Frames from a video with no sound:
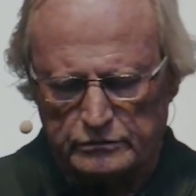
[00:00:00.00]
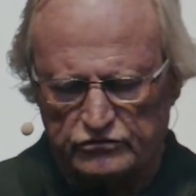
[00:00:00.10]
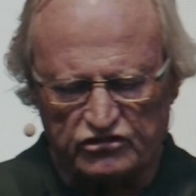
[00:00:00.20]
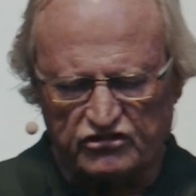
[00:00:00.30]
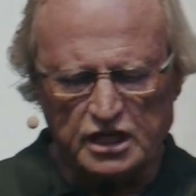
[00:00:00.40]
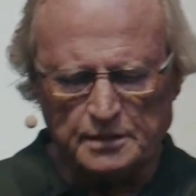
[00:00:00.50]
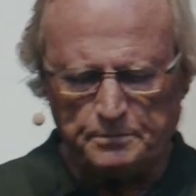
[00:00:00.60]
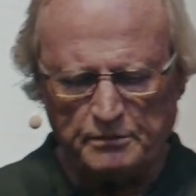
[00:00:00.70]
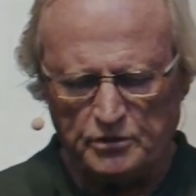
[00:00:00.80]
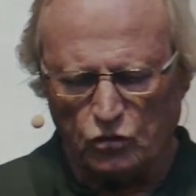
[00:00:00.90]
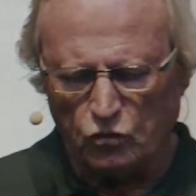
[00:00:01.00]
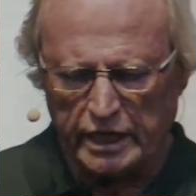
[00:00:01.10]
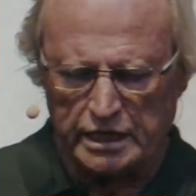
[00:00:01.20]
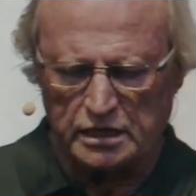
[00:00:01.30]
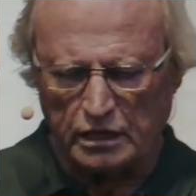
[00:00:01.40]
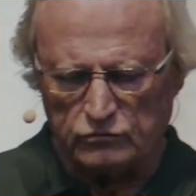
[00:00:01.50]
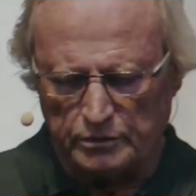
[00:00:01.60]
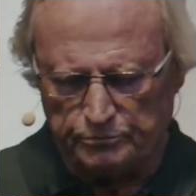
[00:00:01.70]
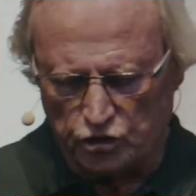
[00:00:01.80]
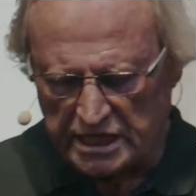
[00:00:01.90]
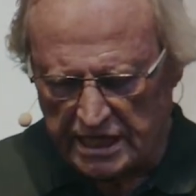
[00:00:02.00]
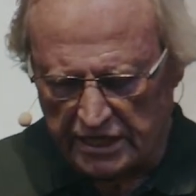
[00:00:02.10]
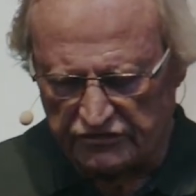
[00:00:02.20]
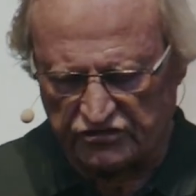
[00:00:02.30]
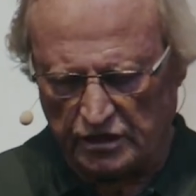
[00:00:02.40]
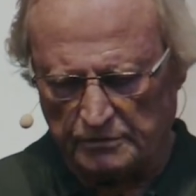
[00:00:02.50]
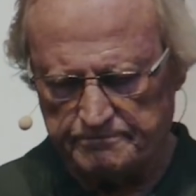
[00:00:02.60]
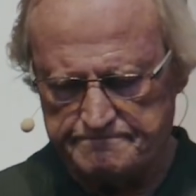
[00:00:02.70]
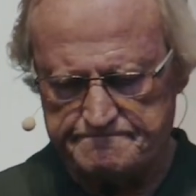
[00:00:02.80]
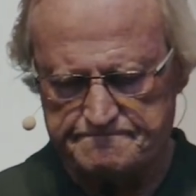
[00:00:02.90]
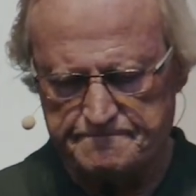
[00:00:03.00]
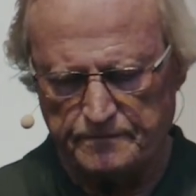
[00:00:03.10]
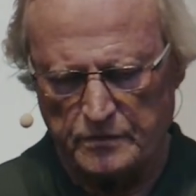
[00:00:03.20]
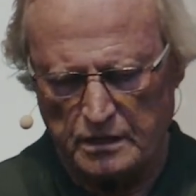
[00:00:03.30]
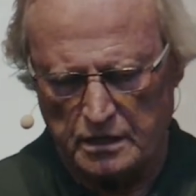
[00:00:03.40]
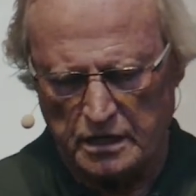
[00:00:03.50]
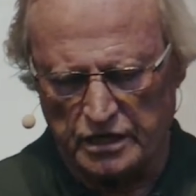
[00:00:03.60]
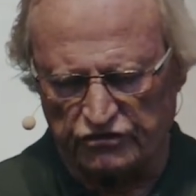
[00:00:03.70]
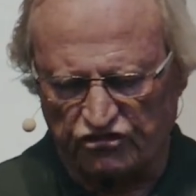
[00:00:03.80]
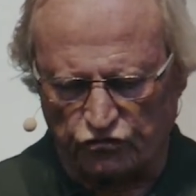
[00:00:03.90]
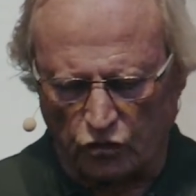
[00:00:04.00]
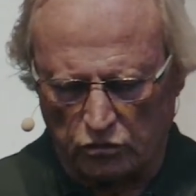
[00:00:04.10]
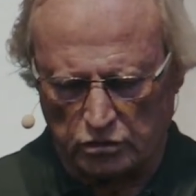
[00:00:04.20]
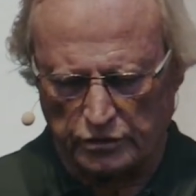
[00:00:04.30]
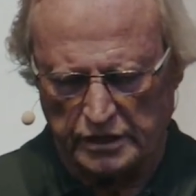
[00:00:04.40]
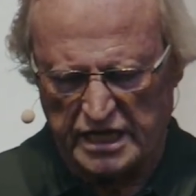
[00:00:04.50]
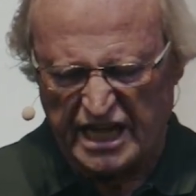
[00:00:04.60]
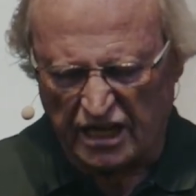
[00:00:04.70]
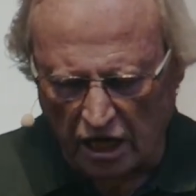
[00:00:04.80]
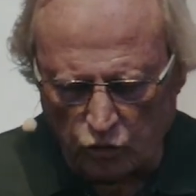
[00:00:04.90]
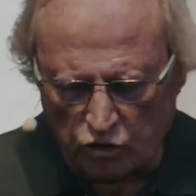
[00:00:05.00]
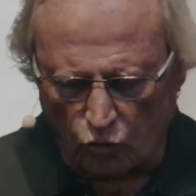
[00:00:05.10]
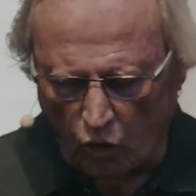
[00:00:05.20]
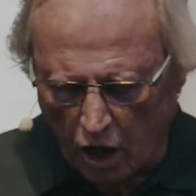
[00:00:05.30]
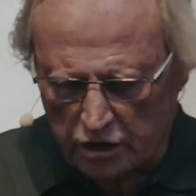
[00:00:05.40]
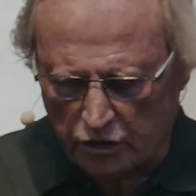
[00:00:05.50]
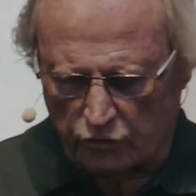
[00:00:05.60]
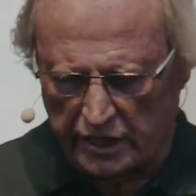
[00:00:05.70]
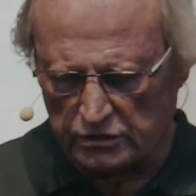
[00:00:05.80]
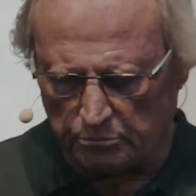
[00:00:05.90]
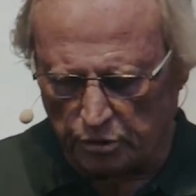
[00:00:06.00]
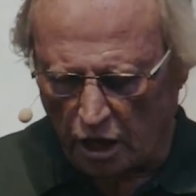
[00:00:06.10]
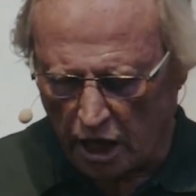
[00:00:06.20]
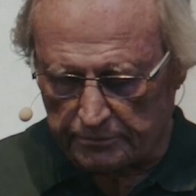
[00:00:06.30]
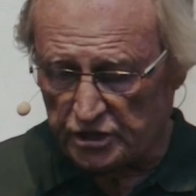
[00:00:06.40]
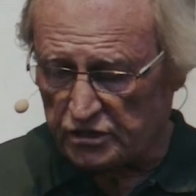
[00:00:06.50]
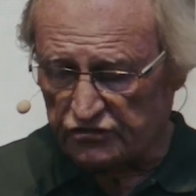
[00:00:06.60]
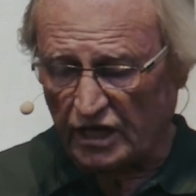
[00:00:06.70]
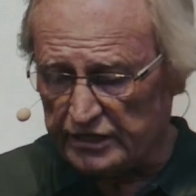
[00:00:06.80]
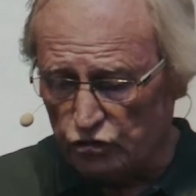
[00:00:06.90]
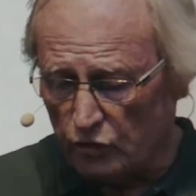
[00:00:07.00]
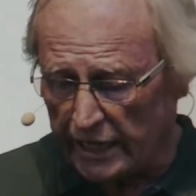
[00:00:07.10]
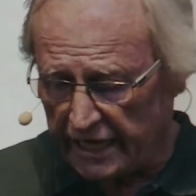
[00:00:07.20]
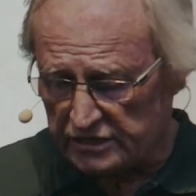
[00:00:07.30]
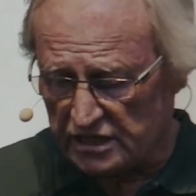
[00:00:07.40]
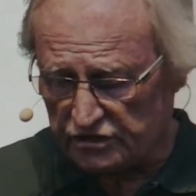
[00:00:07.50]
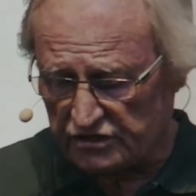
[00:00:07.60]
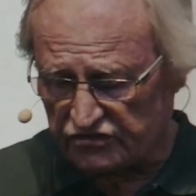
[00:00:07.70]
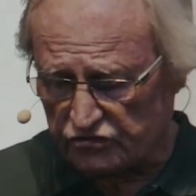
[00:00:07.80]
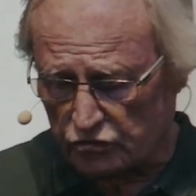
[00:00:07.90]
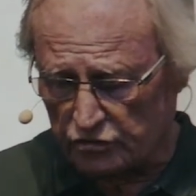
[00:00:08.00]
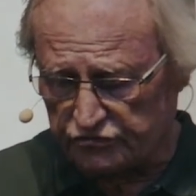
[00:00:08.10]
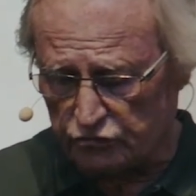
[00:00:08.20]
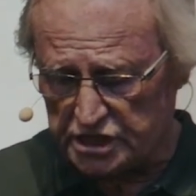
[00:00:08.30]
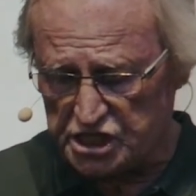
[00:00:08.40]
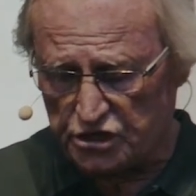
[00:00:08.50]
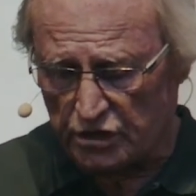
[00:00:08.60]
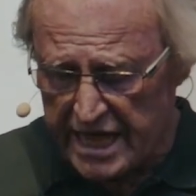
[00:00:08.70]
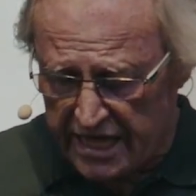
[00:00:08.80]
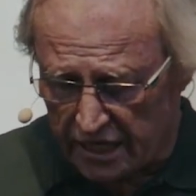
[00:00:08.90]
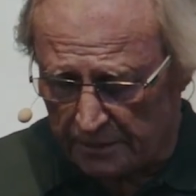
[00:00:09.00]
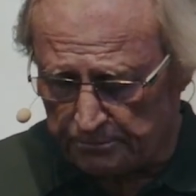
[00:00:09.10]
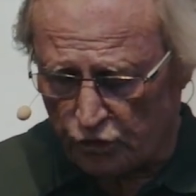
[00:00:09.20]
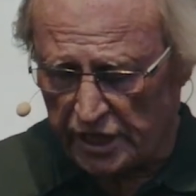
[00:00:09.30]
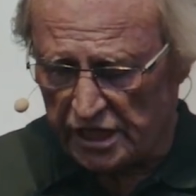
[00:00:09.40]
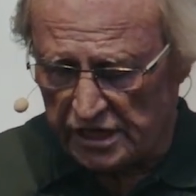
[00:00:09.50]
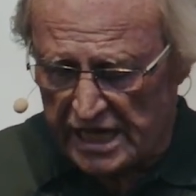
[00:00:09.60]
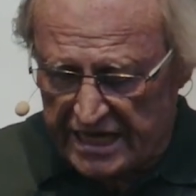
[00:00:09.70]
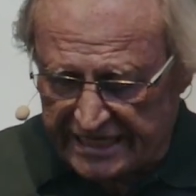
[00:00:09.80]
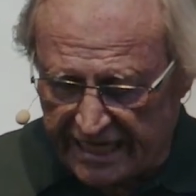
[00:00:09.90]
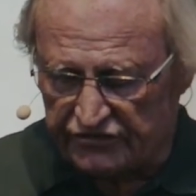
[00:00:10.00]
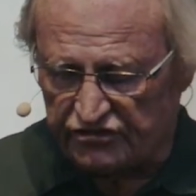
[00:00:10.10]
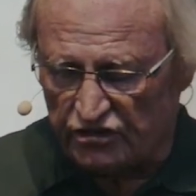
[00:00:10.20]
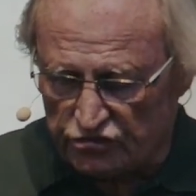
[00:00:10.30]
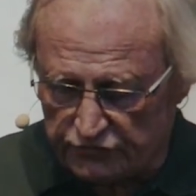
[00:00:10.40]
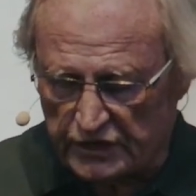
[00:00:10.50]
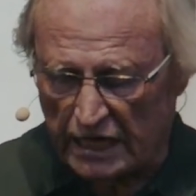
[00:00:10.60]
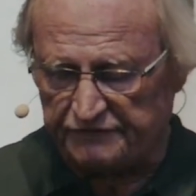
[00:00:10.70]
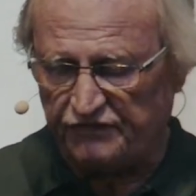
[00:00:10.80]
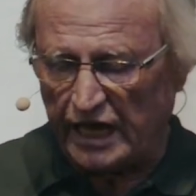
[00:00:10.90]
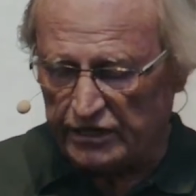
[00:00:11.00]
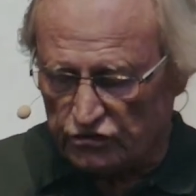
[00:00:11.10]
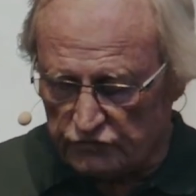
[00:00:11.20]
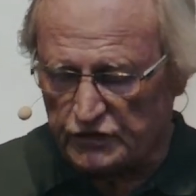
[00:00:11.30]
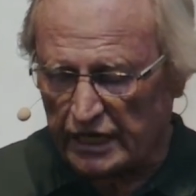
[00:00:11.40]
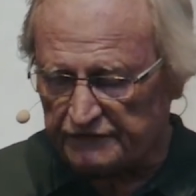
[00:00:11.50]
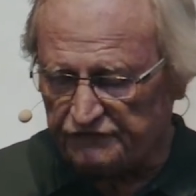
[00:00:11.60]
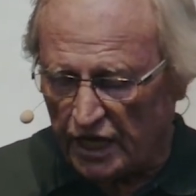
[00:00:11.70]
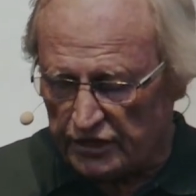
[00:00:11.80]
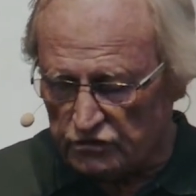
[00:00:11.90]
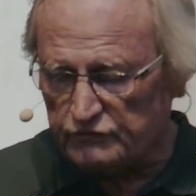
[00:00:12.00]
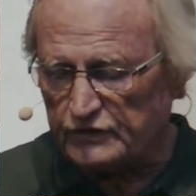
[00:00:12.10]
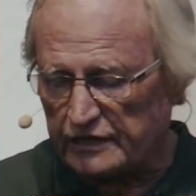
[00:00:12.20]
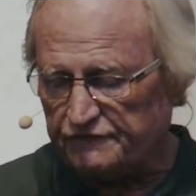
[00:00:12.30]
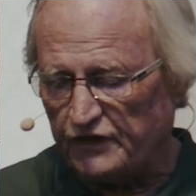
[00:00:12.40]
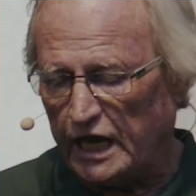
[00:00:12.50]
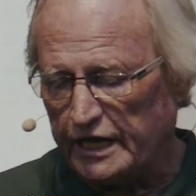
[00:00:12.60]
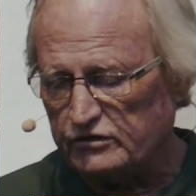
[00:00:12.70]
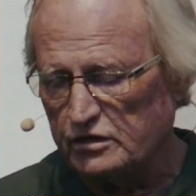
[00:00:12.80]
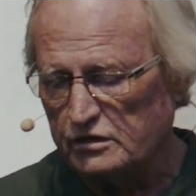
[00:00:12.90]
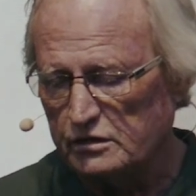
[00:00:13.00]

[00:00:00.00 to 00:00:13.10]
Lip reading: just keeping me awake, and I would put Casey in a stroller, and I would walk around the block because I knew I had to get this girl to 1 year. And I'm praying, Casey, you've got to fight, you've got to fight, you've got to fight.